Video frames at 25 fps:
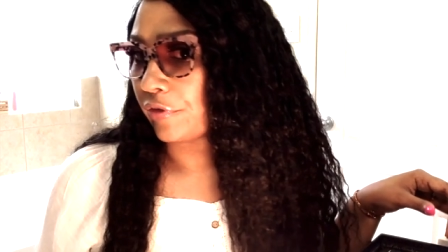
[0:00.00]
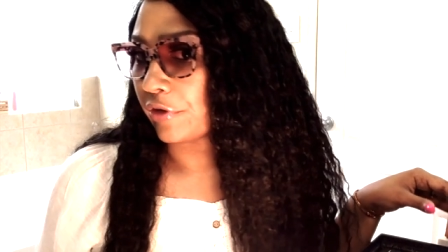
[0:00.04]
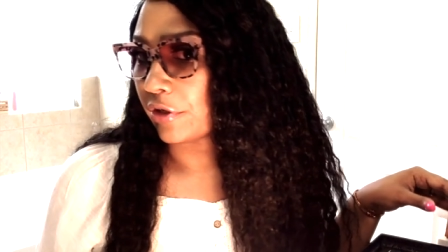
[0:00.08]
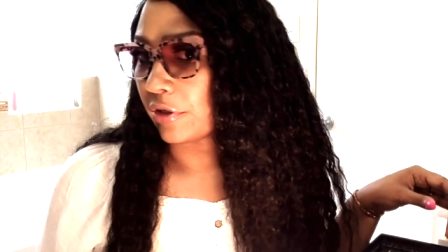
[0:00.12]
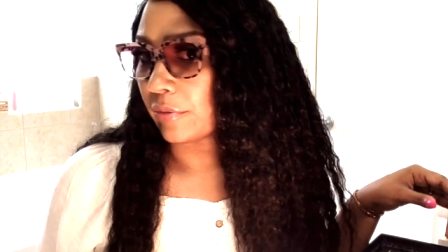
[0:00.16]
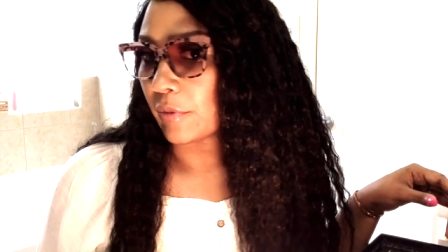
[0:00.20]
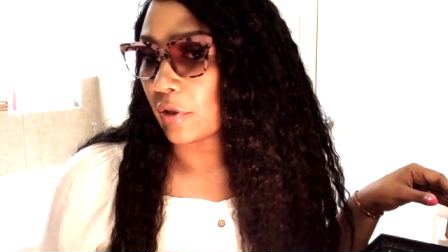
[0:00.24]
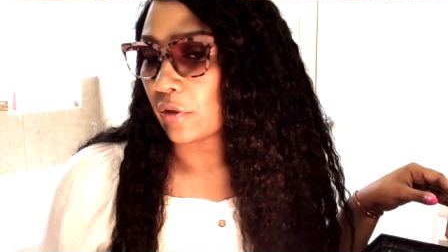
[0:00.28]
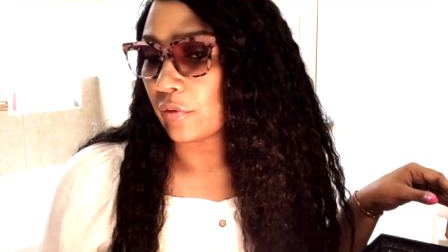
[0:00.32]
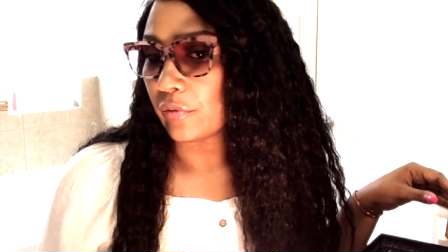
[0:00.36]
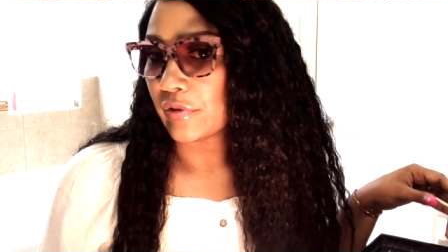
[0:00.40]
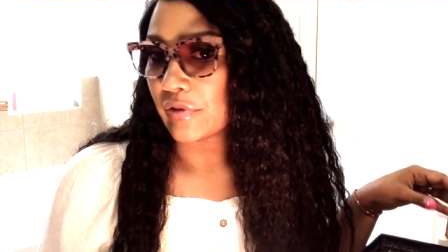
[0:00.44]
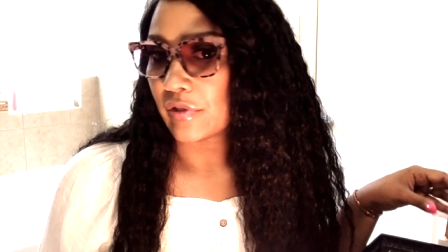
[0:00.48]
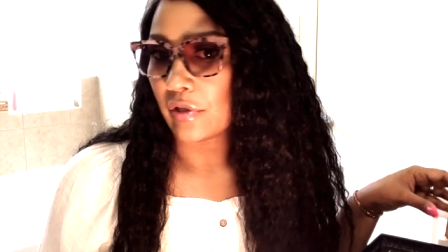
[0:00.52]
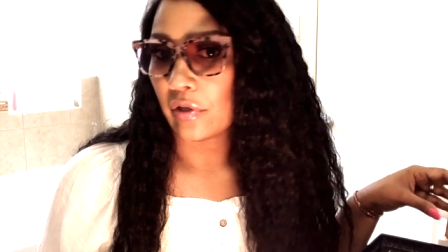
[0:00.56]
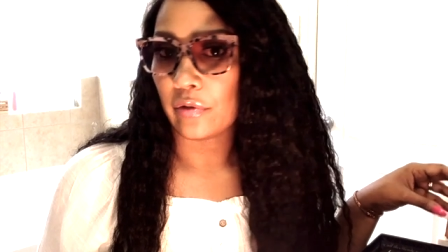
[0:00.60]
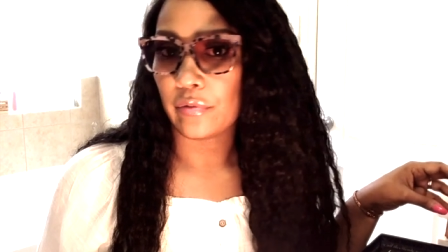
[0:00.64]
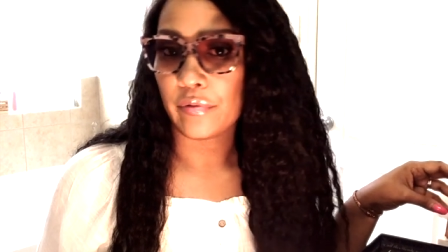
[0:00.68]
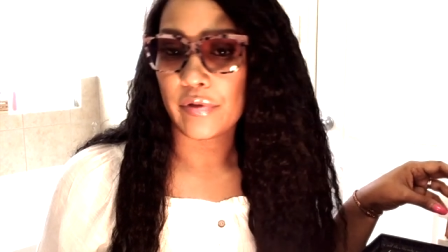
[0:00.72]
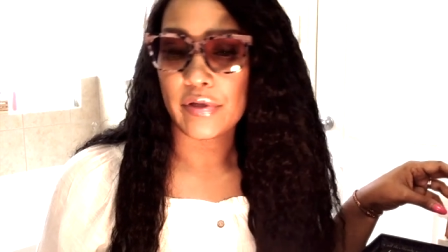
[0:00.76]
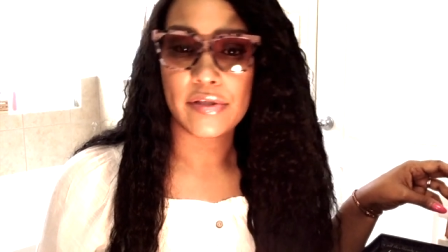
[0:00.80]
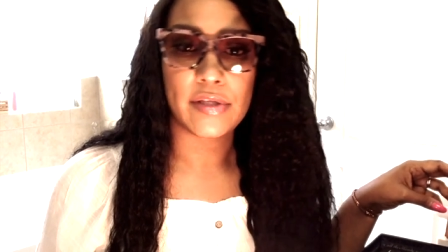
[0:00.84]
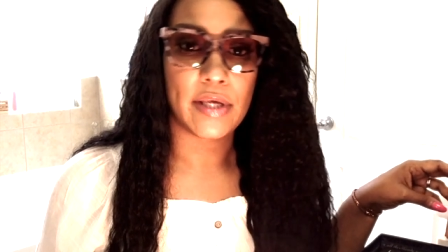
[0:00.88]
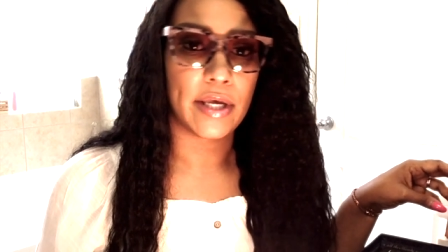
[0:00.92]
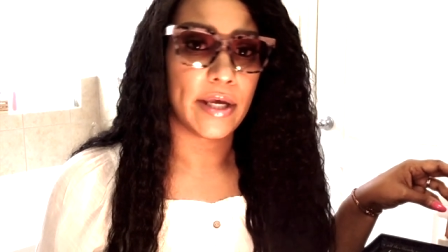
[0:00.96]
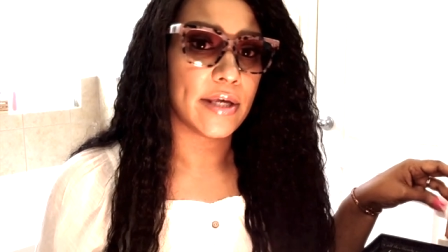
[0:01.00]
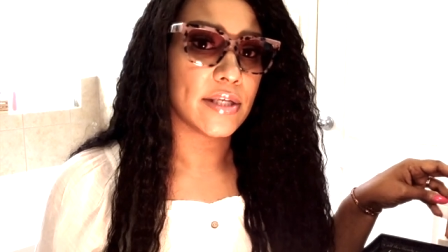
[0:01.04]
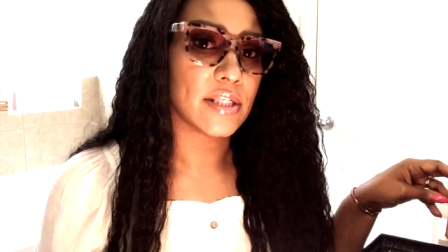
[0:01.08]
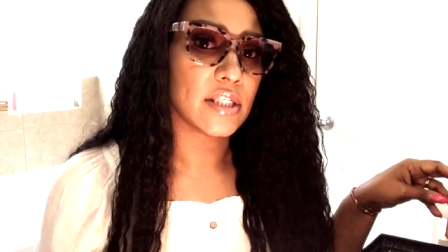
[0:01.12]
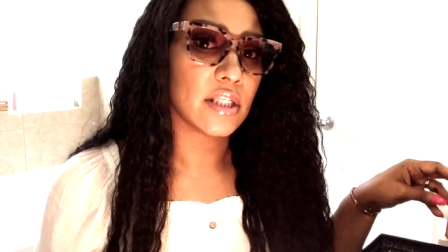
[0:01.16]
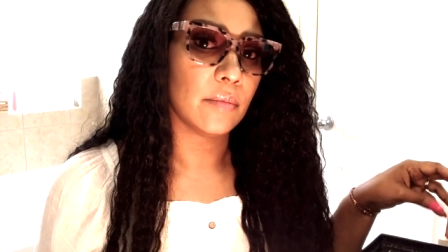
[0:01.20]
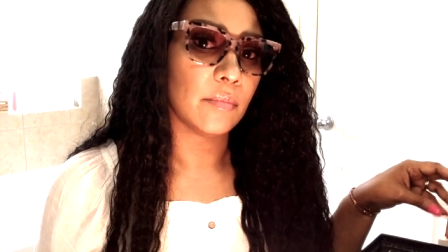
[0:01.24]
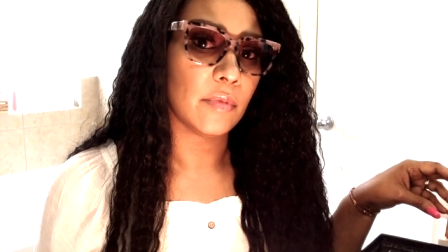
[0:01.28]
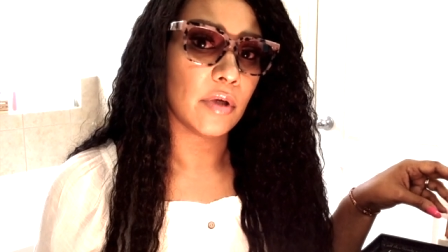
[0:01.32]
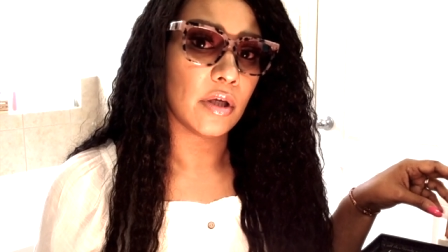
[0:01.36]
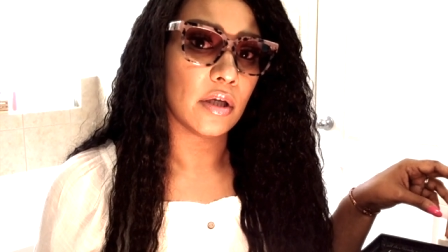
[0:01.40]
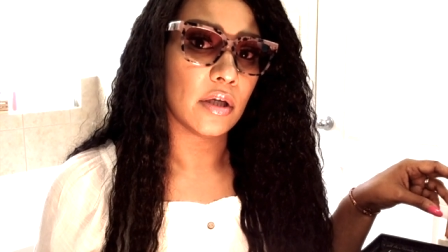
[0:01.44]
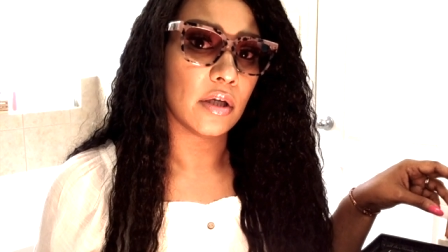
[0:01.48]
Firmoo was always
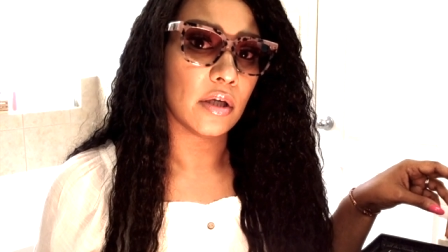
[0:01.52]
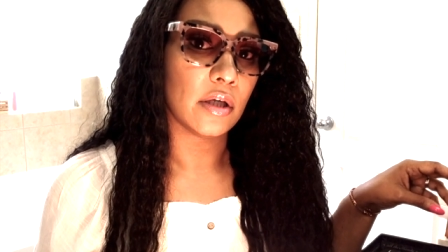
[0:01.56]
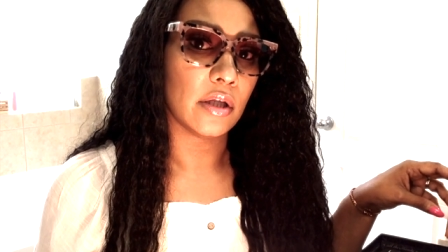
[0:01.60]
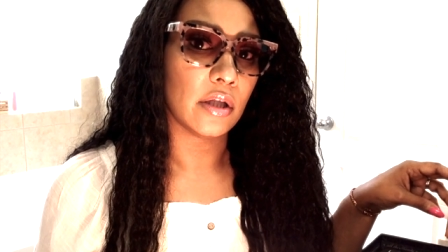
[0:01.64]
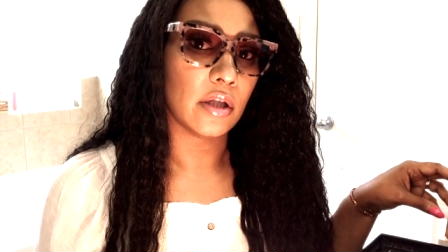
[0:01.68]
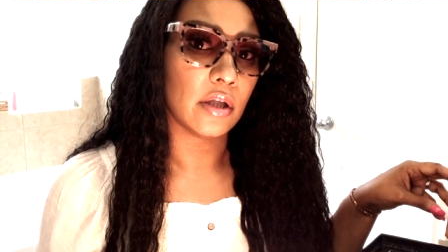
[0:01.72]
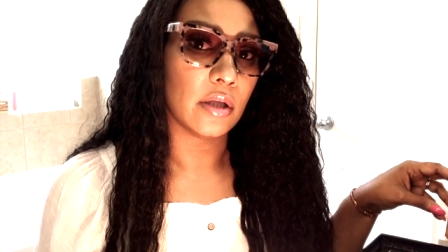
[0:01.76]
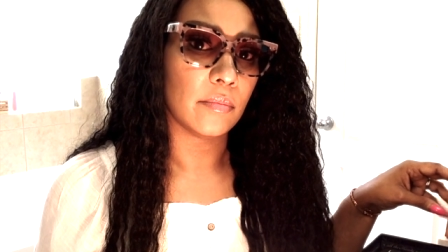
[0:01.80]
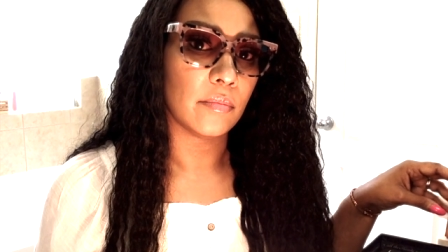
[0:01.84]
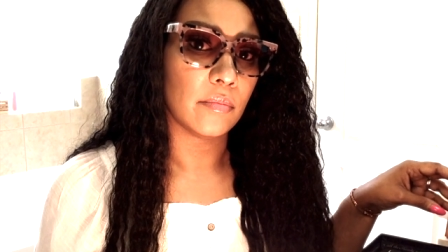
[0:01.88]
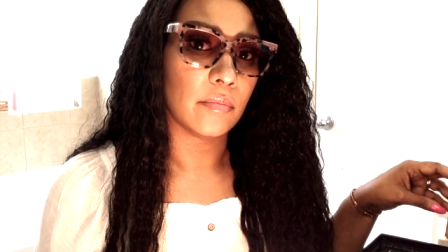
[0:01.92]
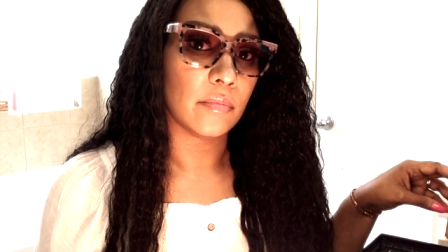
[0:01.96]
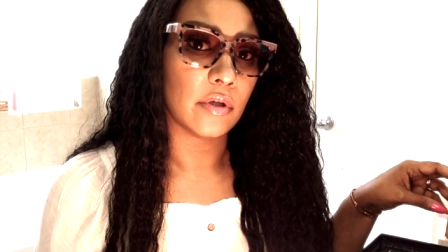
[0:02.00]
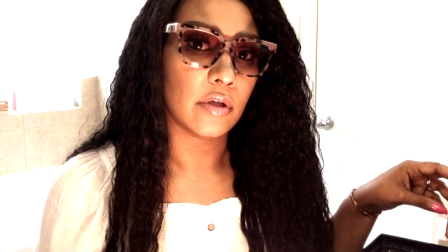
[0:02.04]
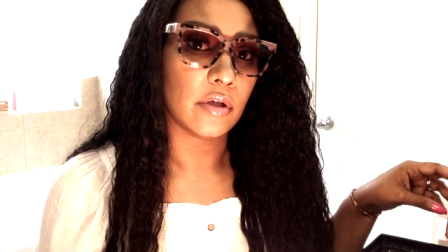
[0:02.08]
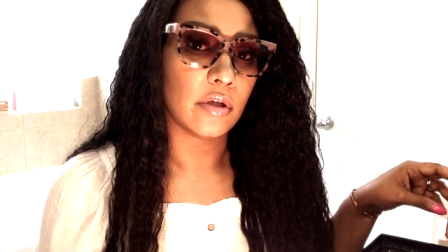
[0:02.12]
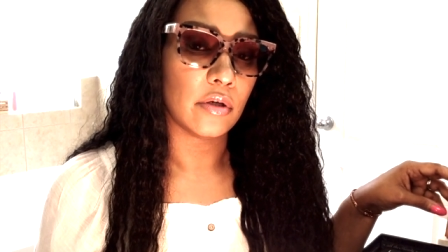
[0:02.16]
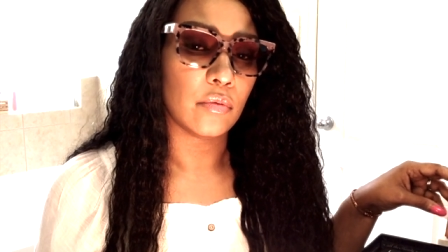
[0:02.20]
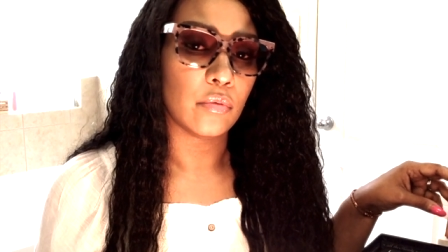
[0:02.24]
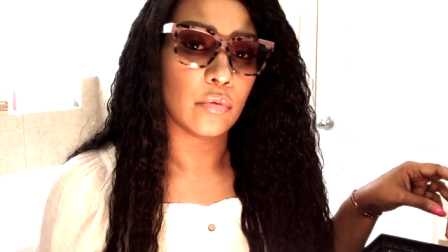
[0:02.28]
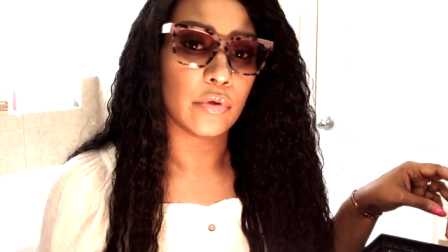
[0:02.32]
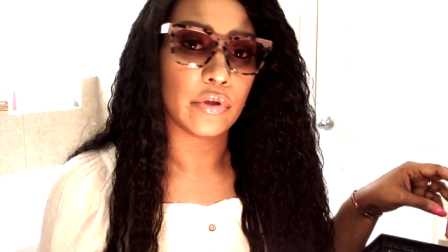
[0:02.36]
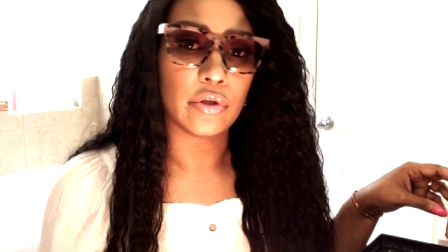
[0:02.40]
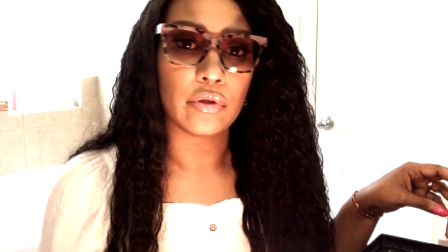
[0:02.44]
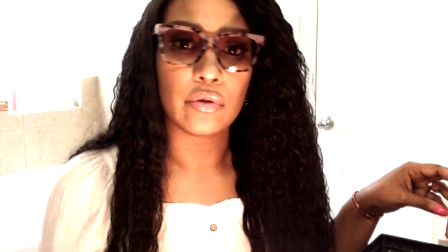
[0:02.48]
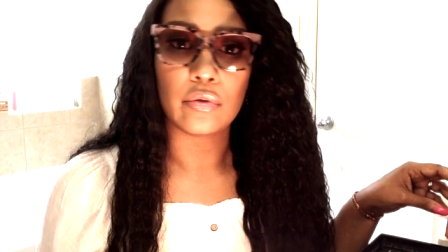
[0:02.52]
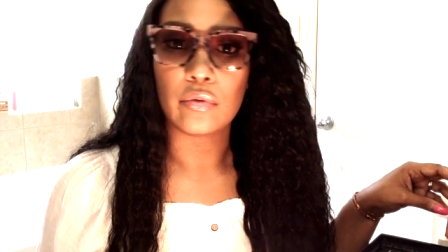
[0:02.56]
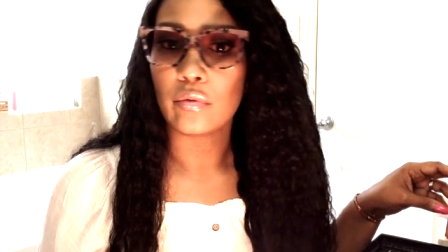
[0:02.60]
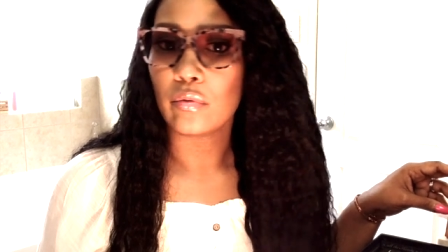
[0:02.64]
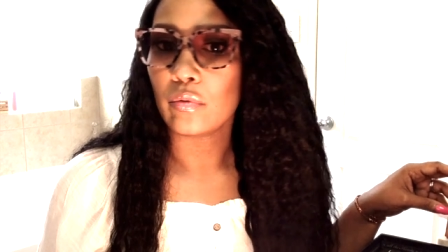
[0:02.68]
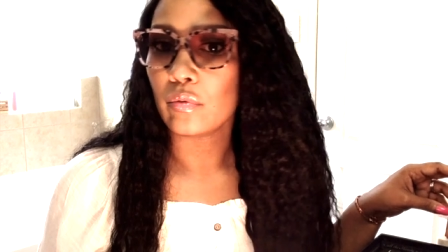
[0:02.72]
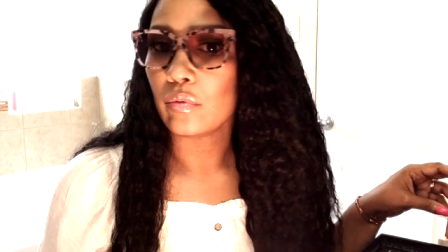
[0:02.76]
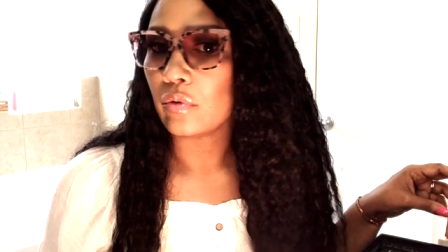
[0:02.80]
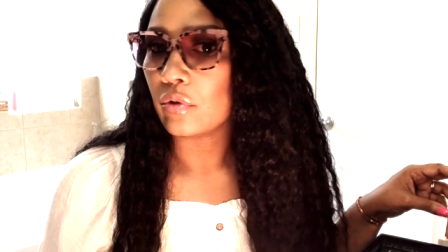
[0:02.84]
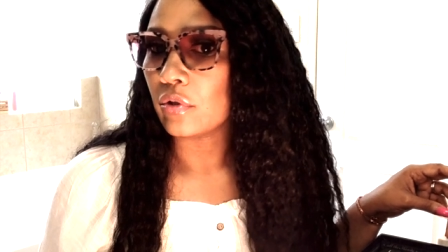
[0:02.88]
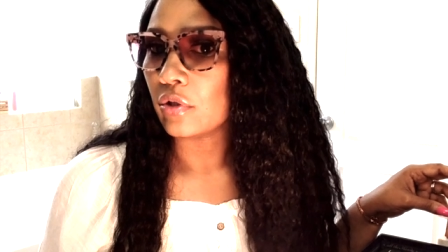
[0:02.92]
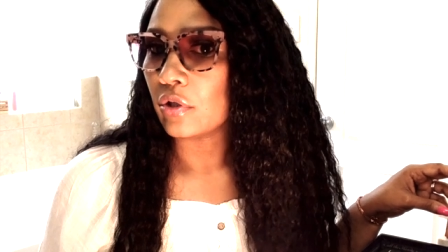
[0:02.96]
asking me, um, you know, will you